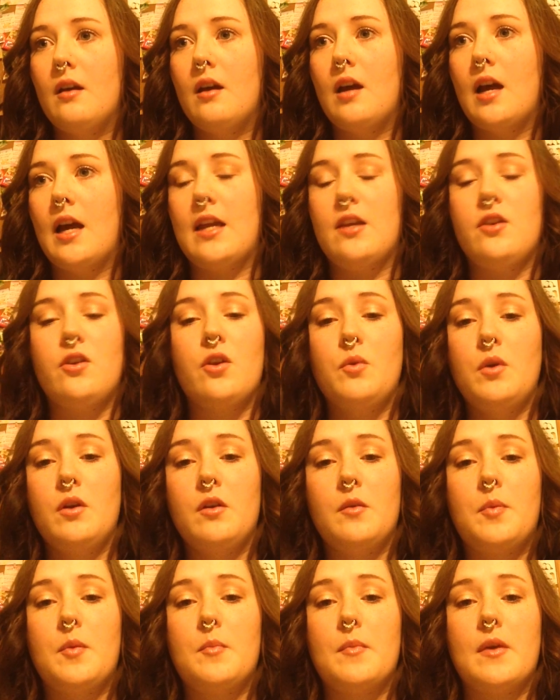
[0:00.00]
had nowhere
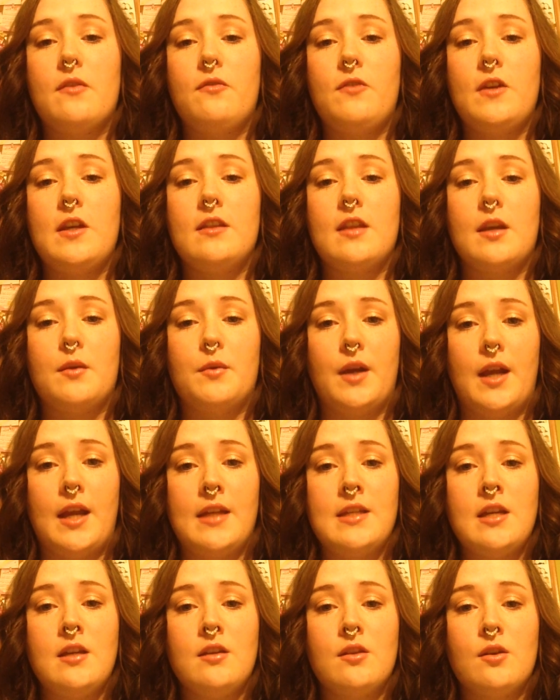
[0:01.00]
to put my feet. They were
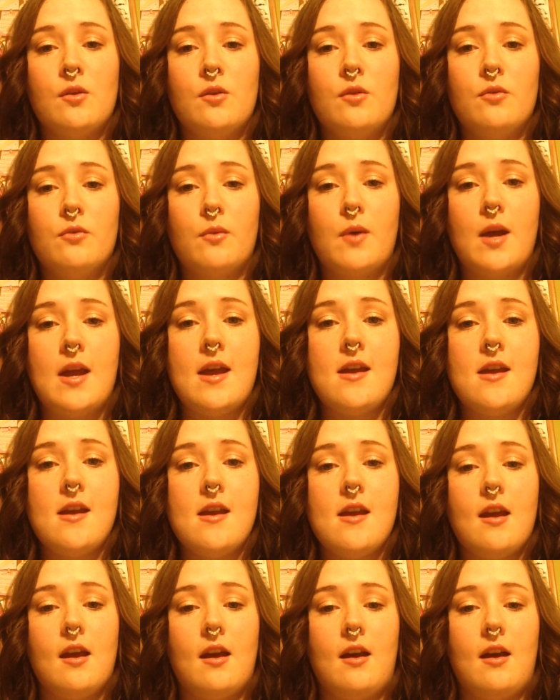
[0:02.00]
hanging the whole way.